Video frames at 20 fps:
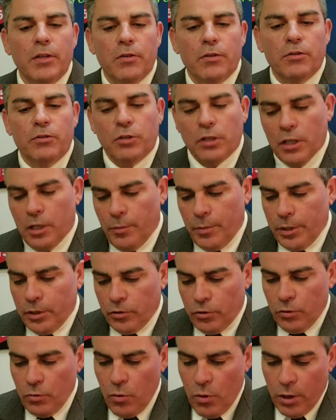There's going to be
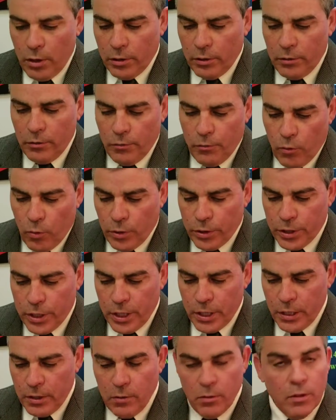
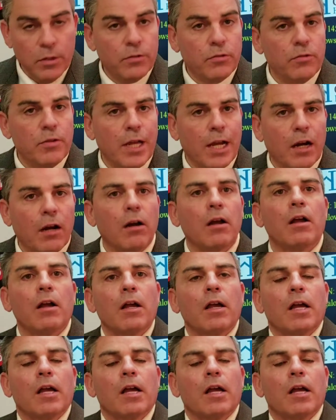214 units there,